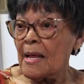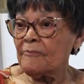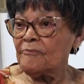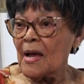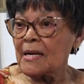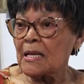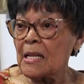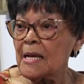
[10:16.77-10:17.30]

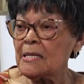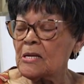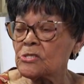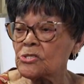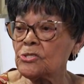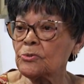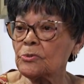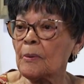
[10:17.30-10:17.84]
there and clean
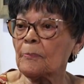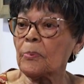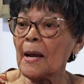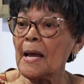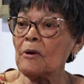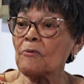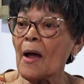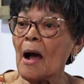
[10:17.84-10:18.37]
the children's
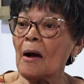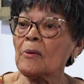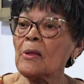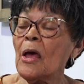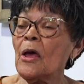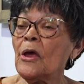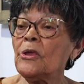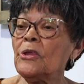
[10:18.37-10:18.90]

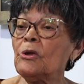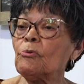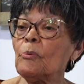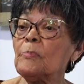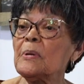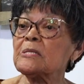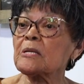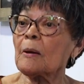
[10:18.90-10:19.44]
playground, you
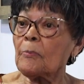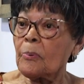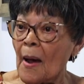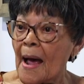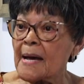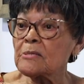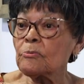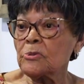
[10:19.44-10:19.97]
would be
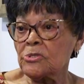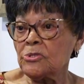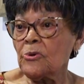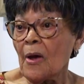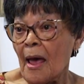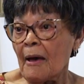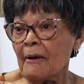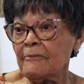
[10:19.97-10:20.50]
surprised what you
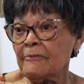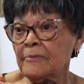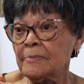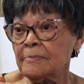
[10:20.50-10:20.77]
have.